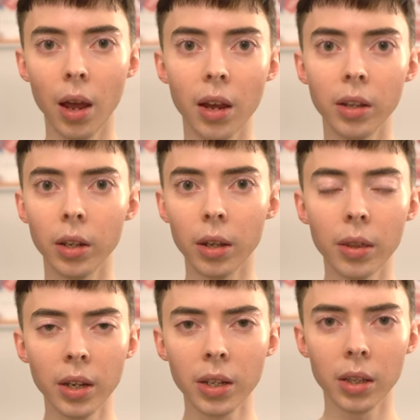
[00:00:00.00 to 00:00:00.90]
And
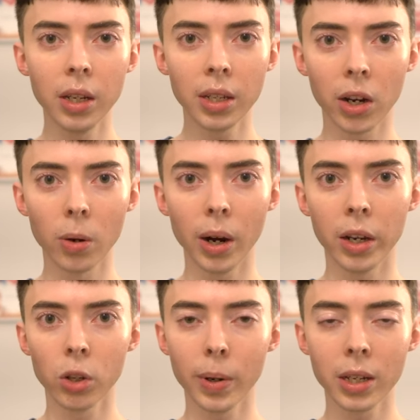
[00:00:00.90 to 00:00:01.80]
these, these
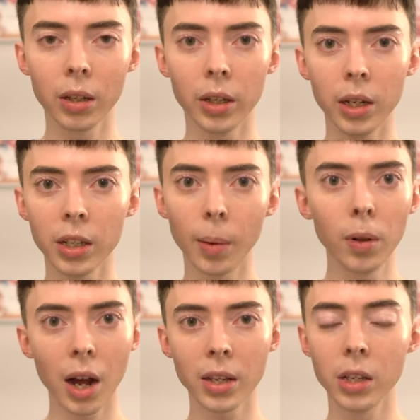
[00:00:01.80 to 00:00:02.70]
ceramides are basically
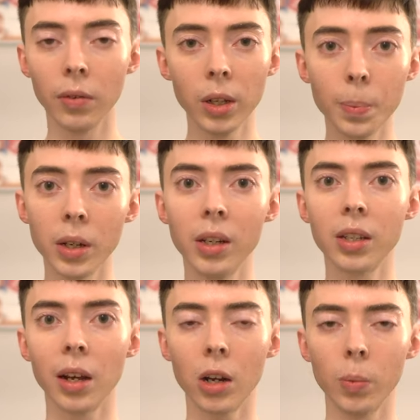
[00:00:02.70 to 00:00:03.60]
subclasses of lipids
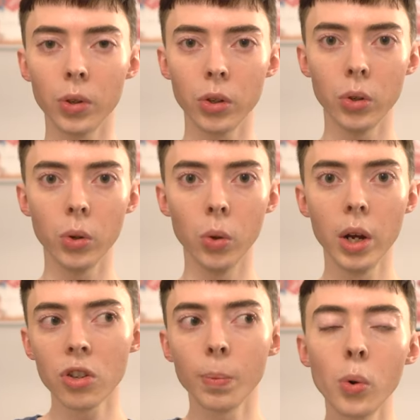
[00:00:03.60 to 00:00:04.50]
that help
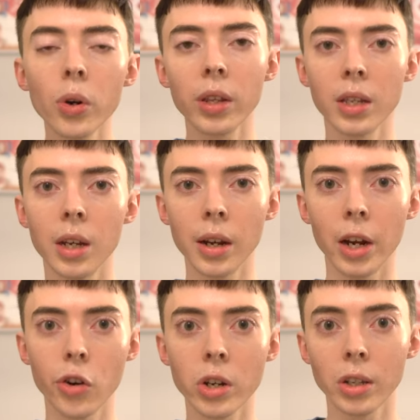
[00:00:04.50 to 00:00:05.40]
to support the skin
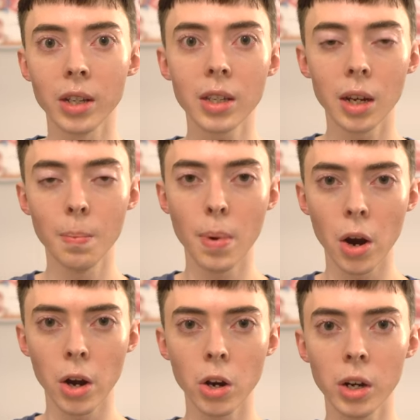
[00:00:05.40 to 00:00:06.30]
hydration and skin
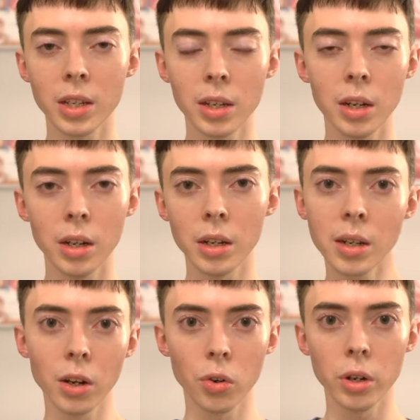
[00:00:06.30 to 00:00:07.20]
barrier and skin
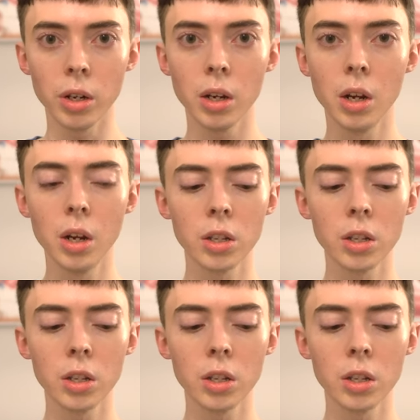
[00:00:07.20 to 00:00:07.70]
integrity.